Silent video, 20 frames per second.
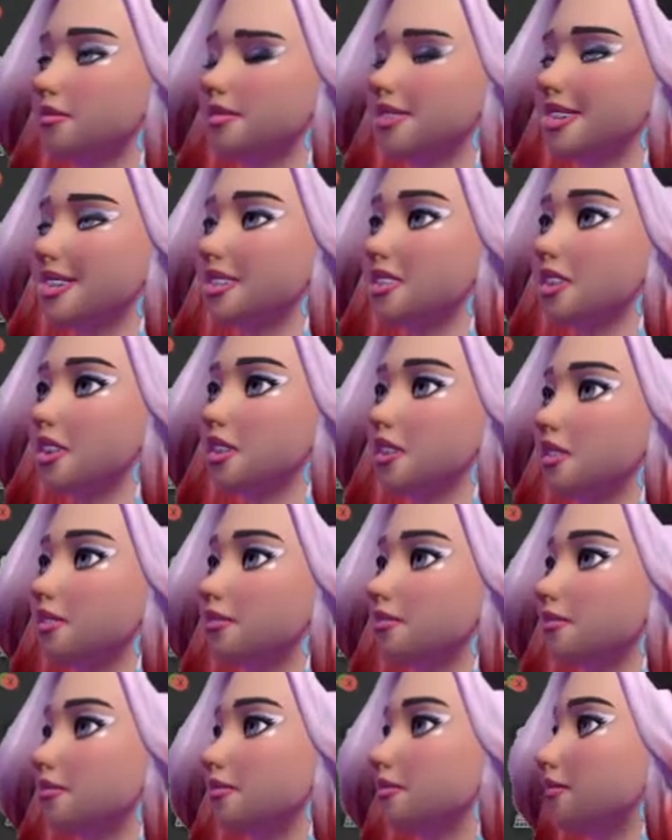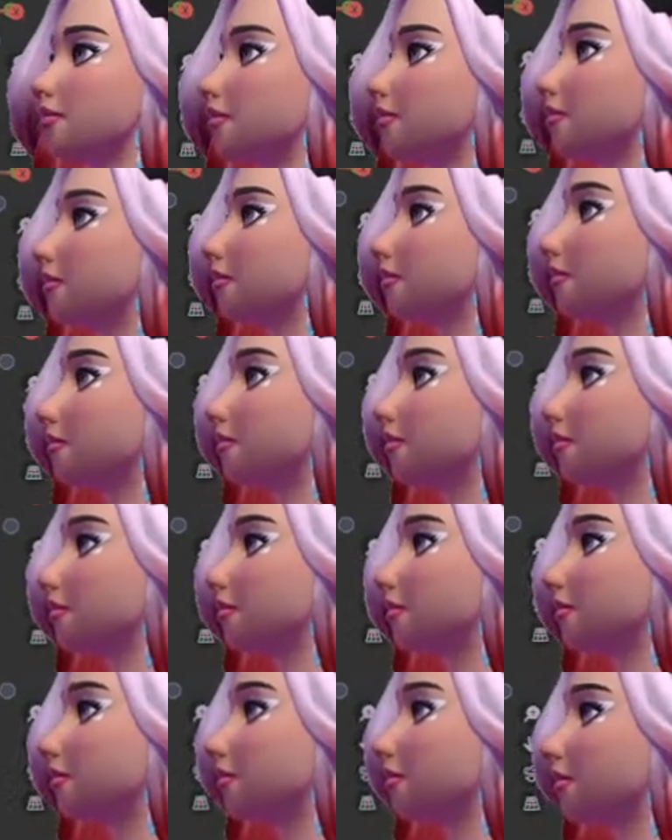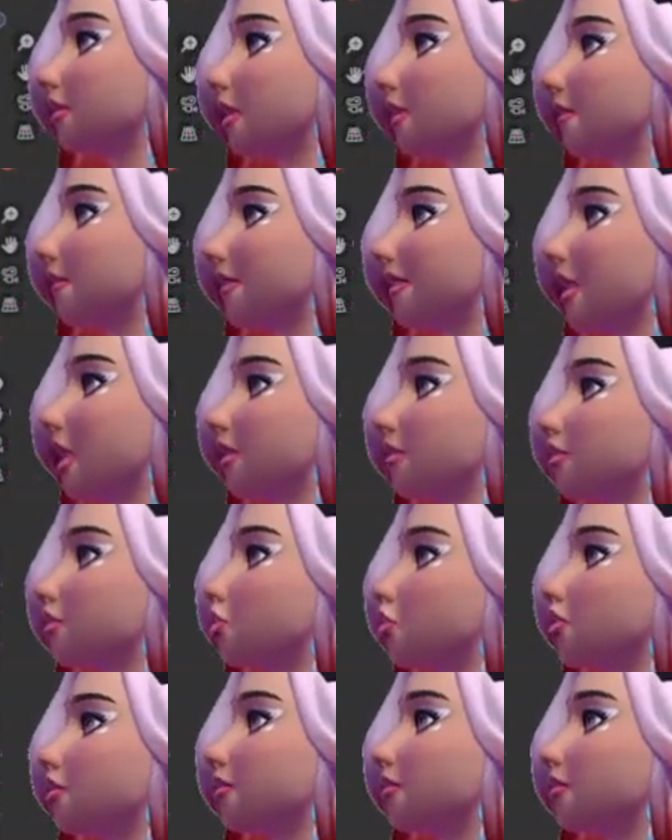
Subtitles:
We can that fakeness.